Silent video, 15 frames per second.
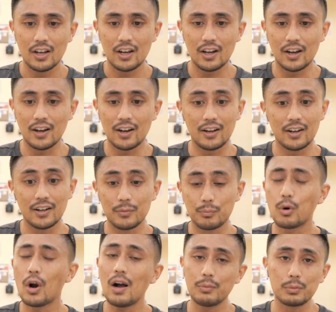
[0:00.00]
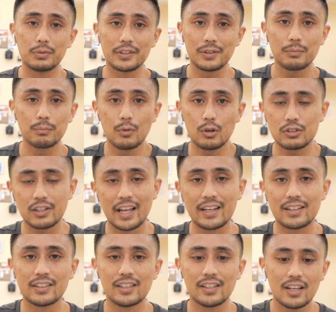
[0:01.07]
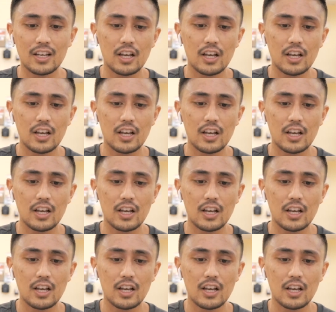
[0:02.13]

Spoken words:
Probably, most likely.